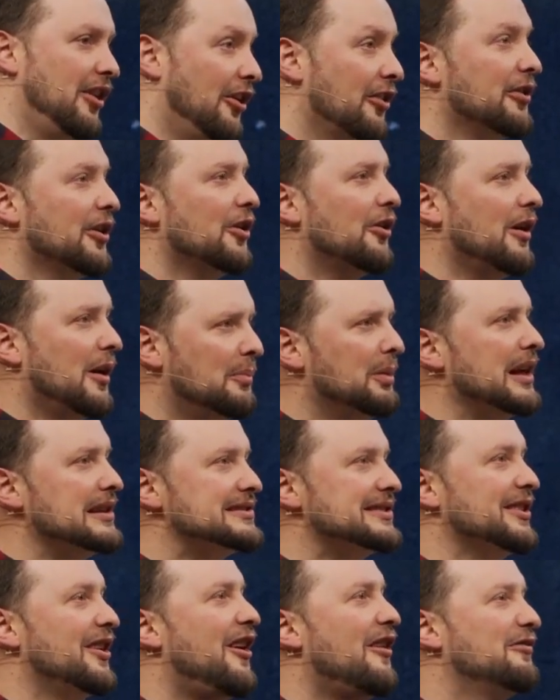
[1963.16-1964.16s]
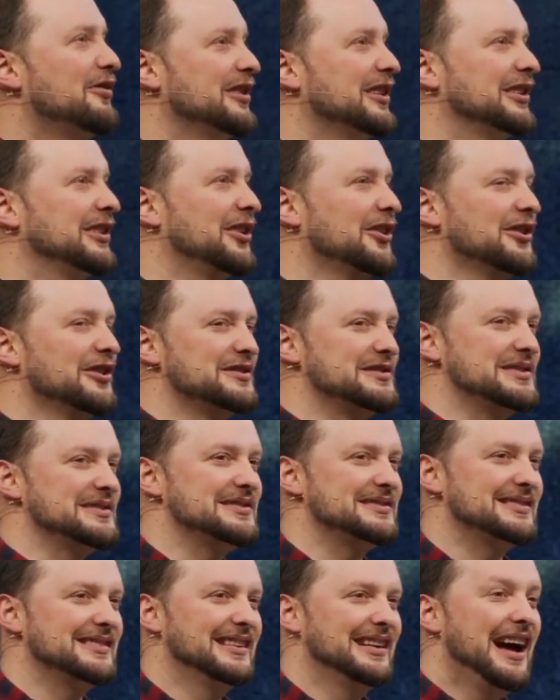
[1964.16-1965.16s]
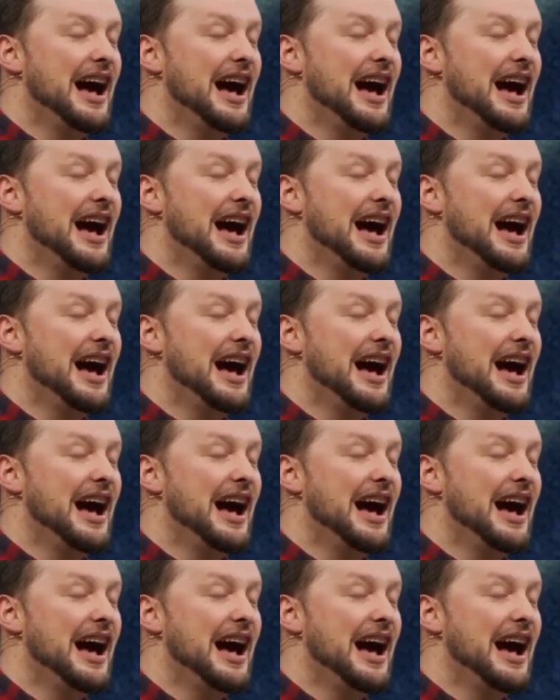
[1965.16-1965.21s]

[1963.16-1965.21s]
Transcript: although a blessing often encourages.